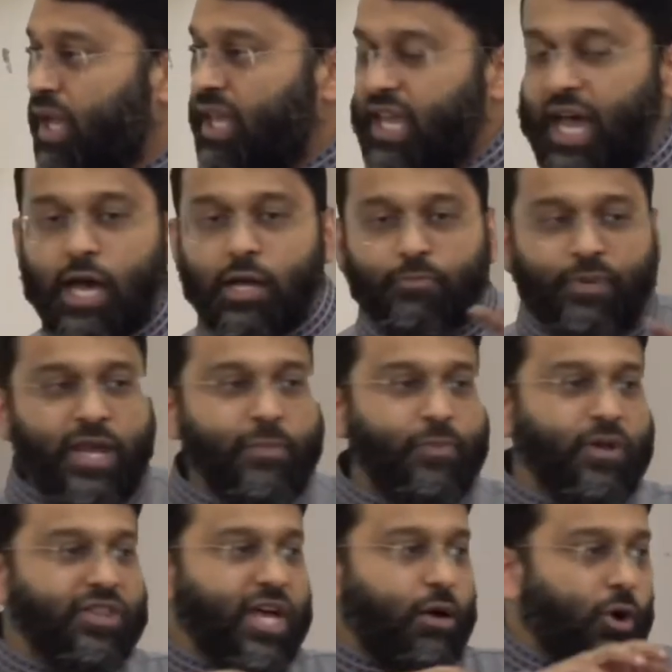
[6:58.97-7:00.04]
He had
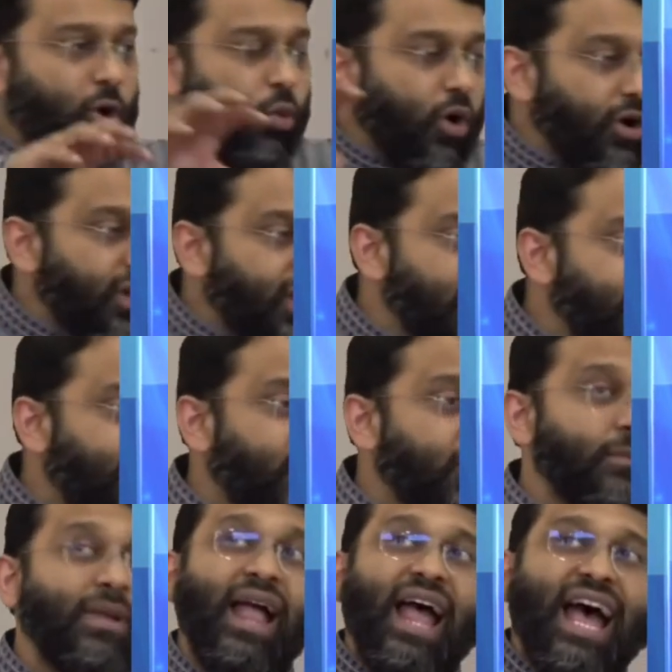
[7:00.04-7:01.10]
people that were working for
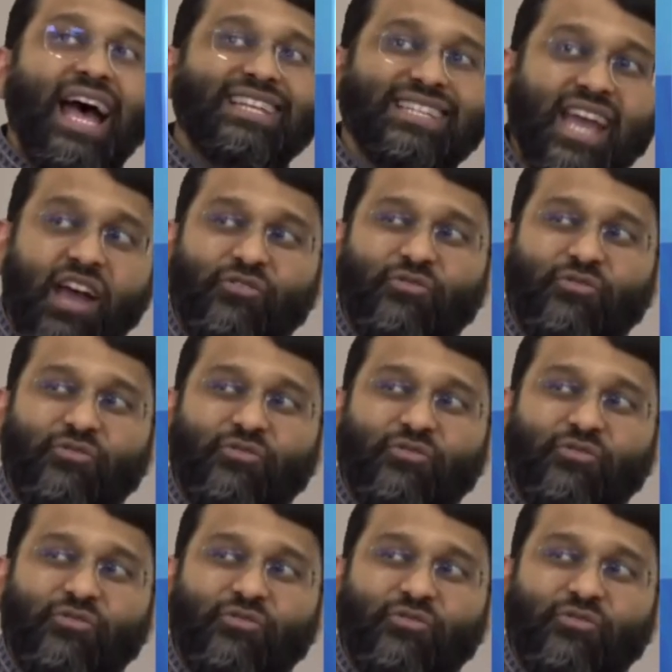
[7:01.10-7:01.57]
him at